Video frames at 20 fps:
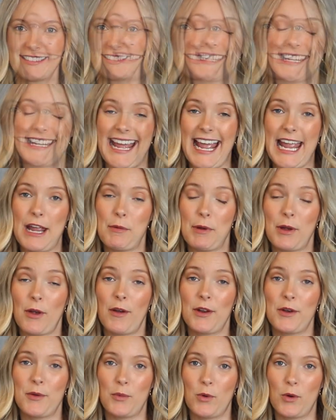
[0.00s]
Today we're
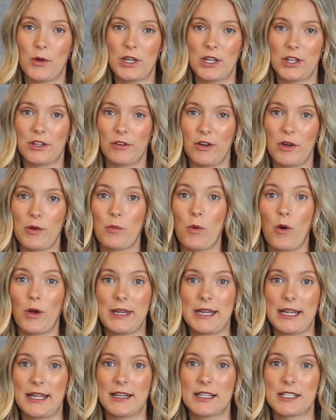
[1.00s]
going to walk you through
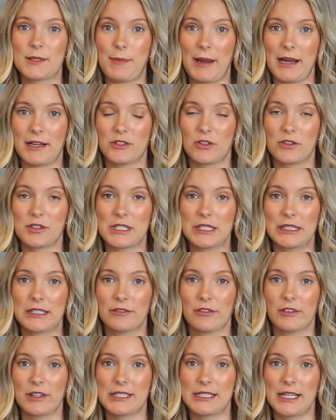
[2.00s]
what you can expect on
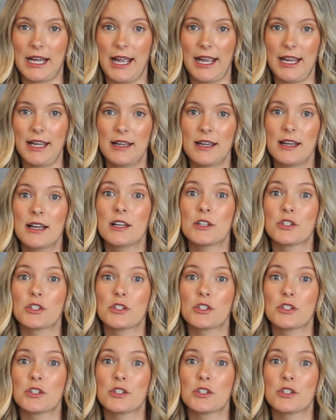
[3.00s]
delivery day